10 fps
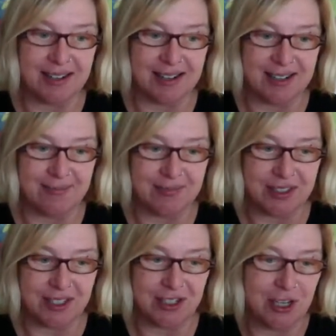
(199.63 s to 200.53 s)

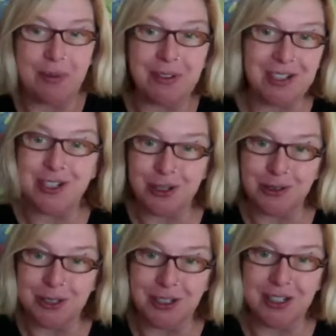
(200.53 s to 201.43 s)
the chip on the
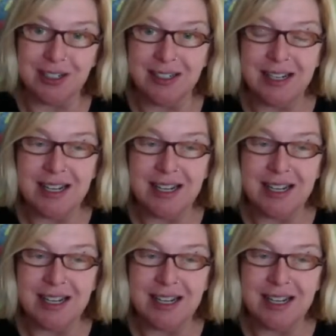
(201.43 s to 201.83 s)
shoulder